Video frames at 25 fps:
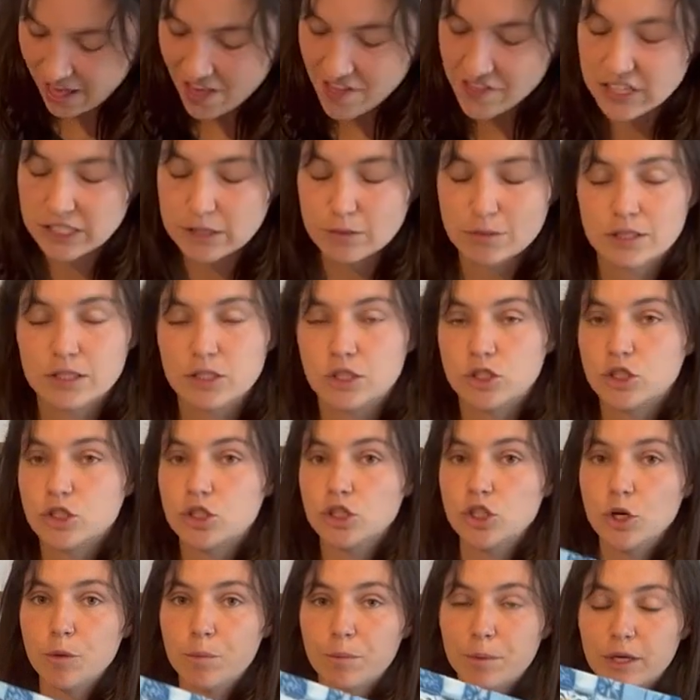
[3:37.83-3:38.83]
This one's
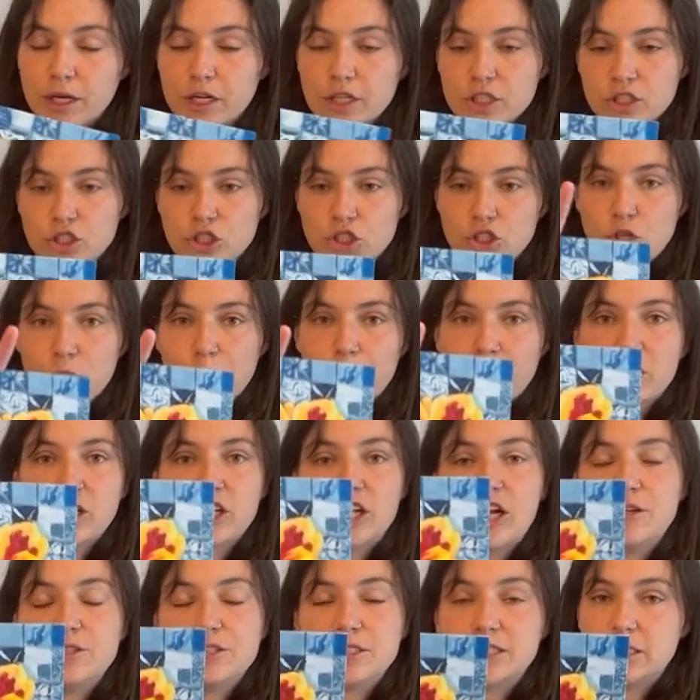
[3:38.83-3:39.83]
super, super
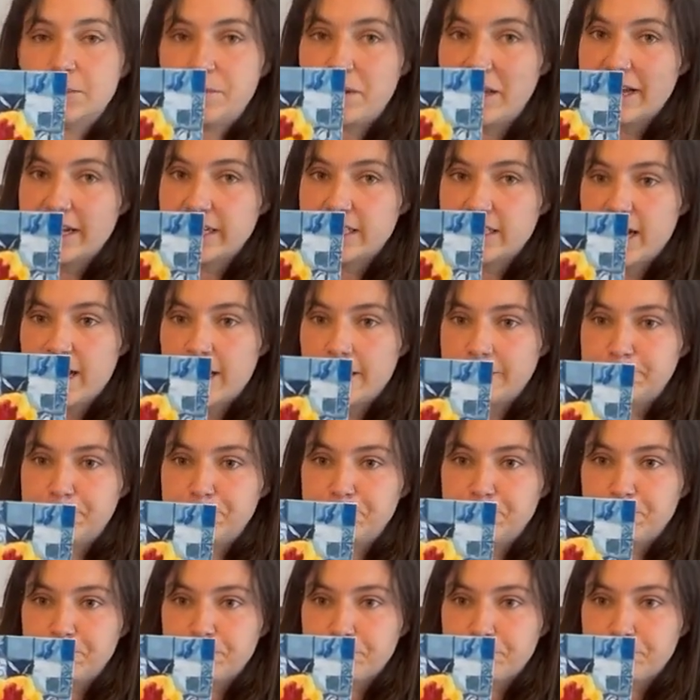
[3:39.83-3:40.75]
close to being done.